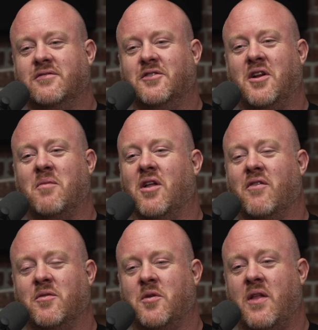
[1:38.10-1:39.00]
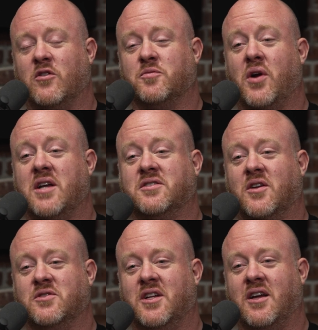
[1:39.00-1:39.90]
Dude, I'm loving them. And those
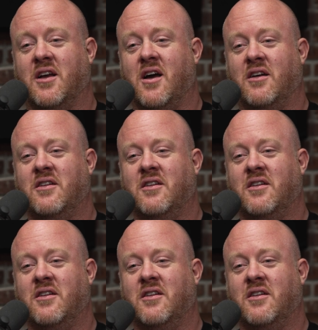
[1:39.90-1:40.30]
Prestos that I got.